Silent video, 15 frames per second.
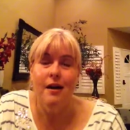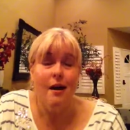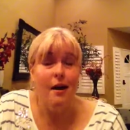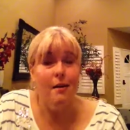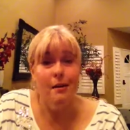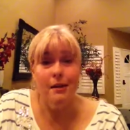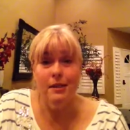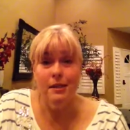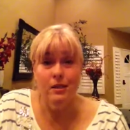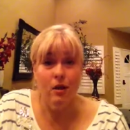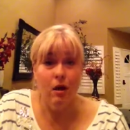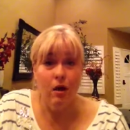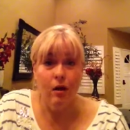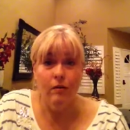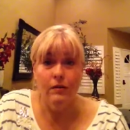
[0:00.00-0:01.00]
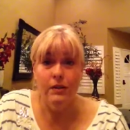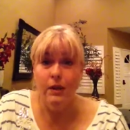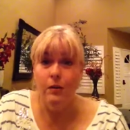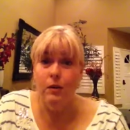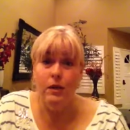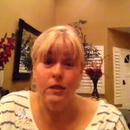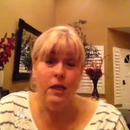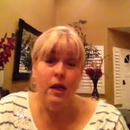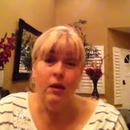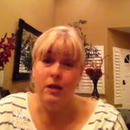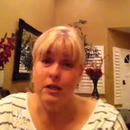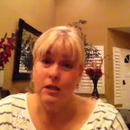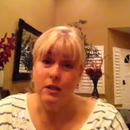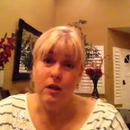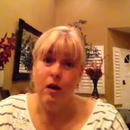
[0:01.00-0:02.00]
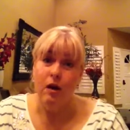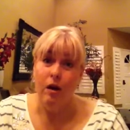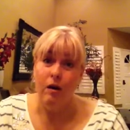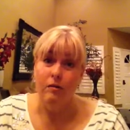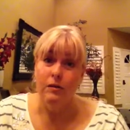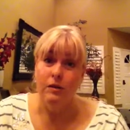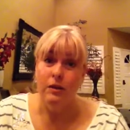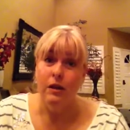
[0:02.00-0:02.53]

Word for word: uh, it dissolves. And until it dissolves,